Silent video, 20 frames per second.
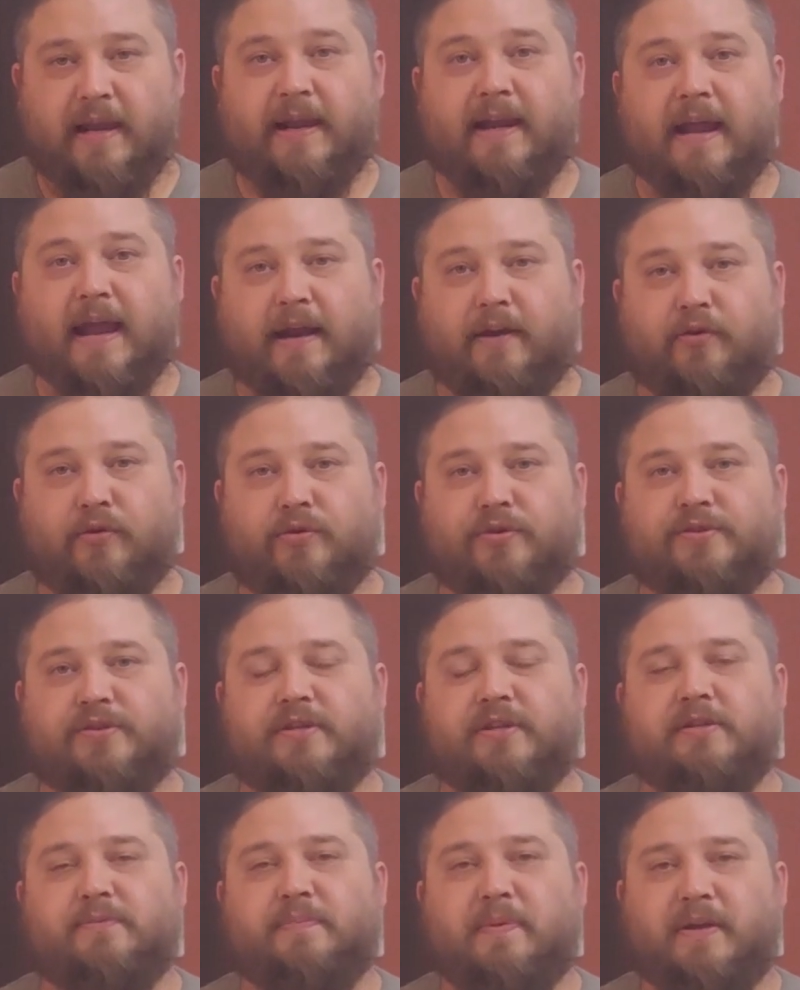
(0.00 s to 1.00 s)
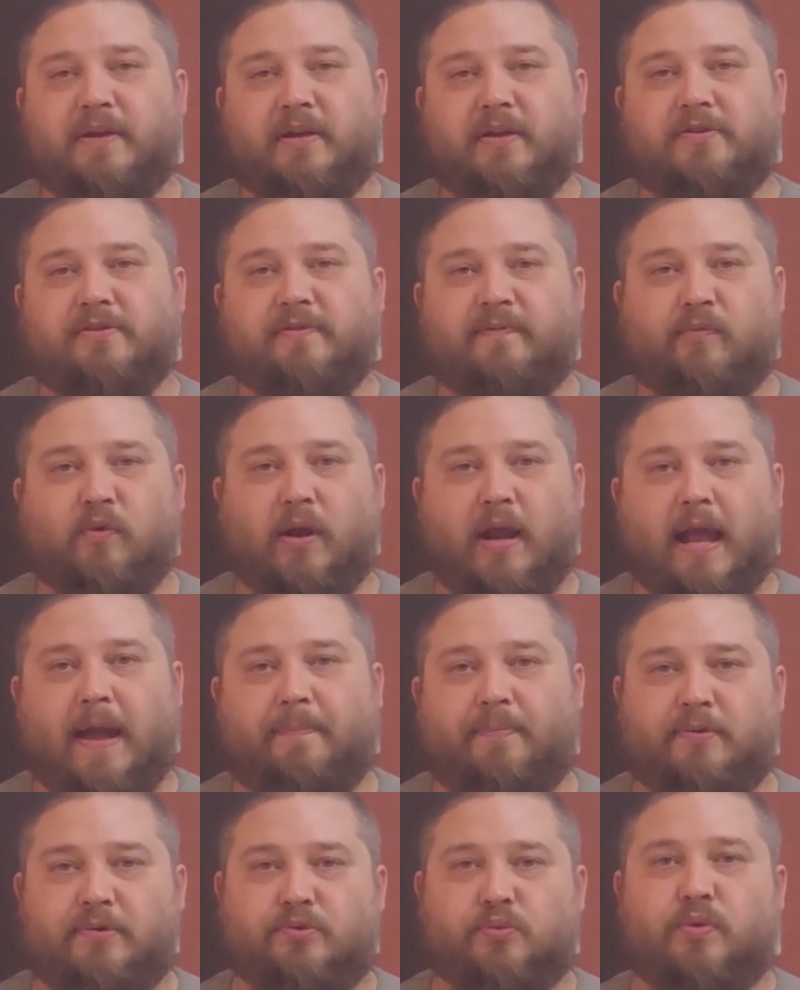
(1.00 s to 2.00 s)
inaccuracies because of what
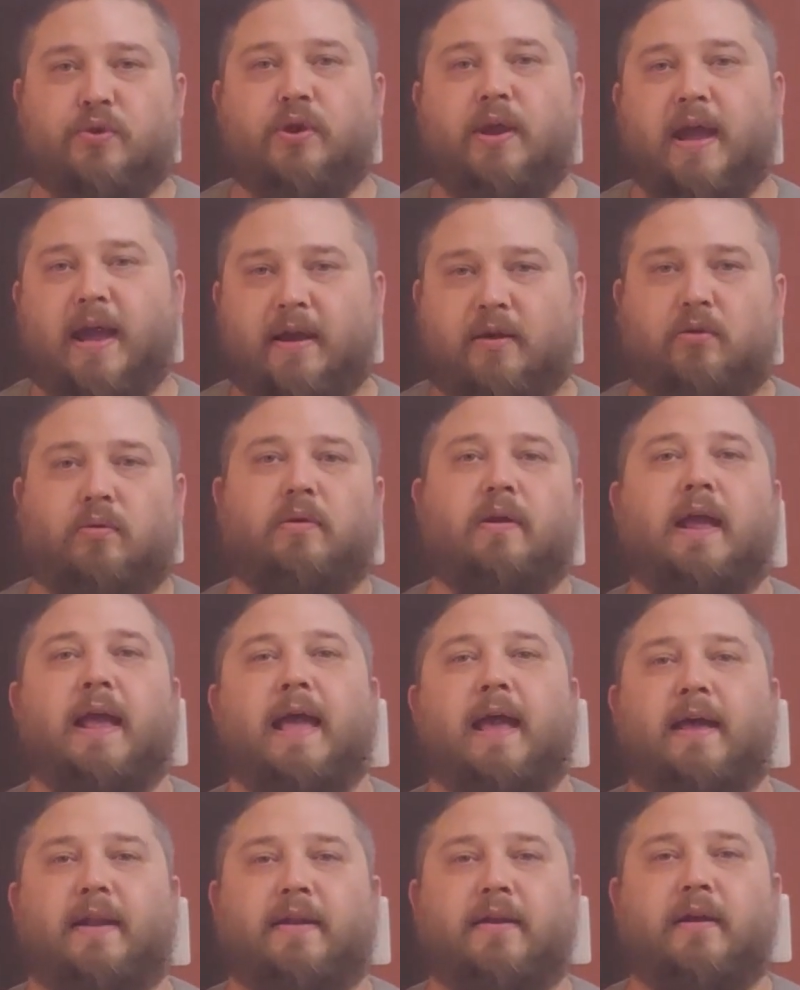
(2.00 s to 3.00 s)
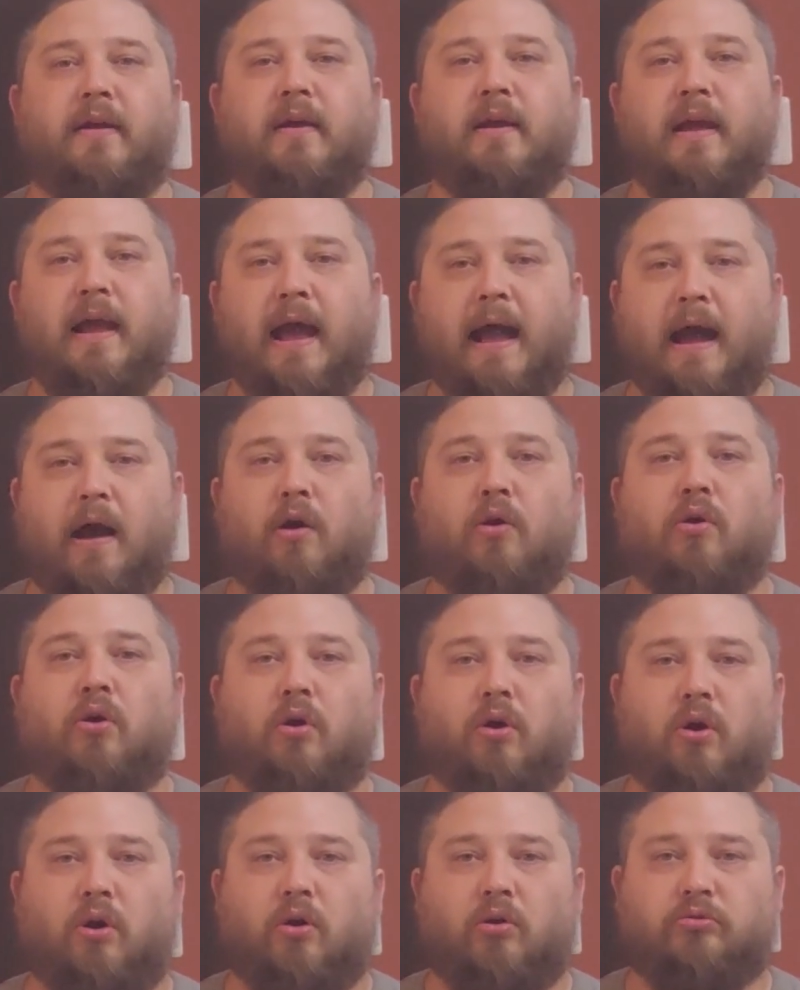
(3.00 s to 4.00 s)
happens when you add
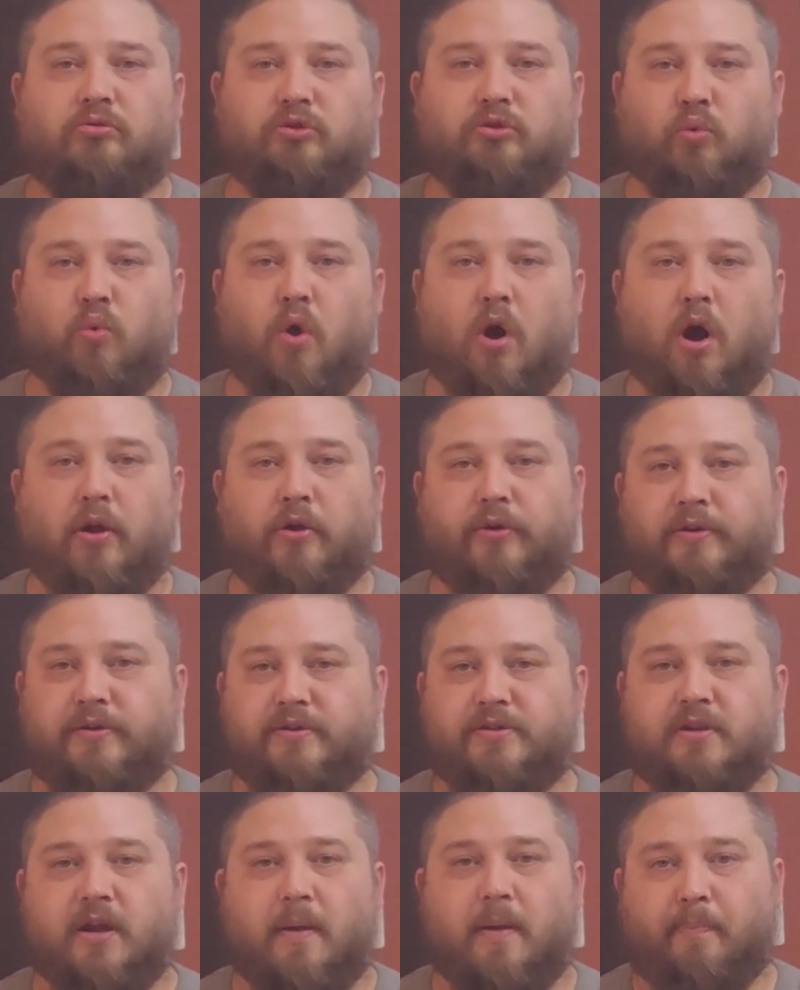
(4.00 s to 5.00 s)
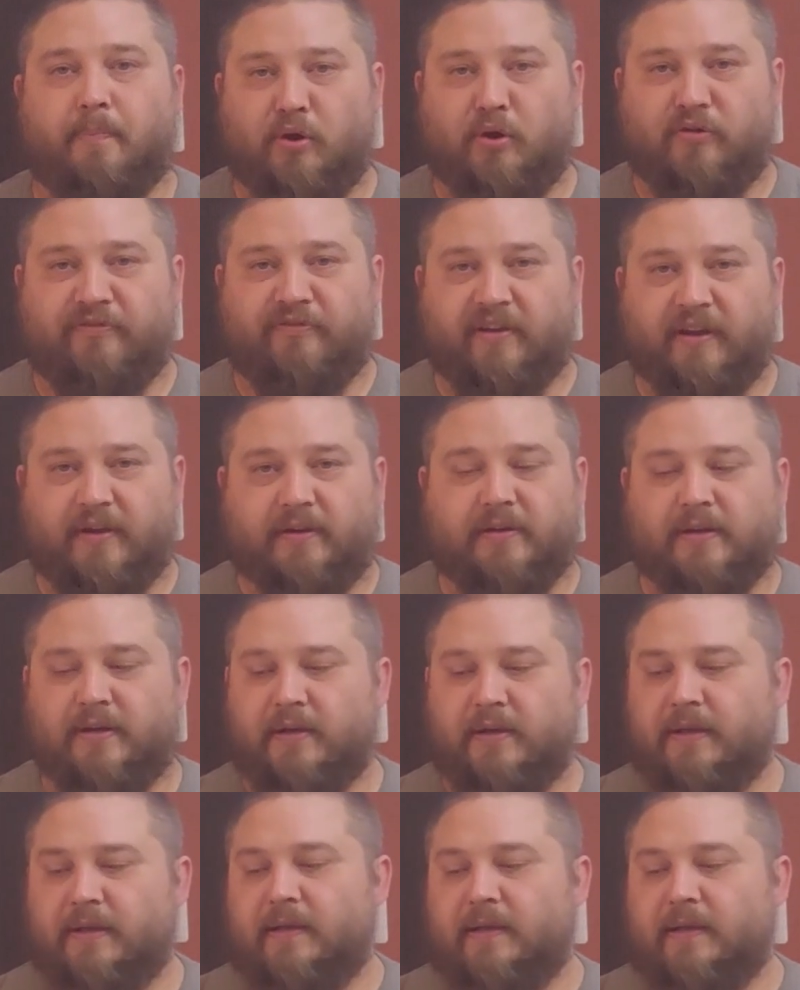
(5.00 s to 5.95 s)
alcohol to water. It's not perfect.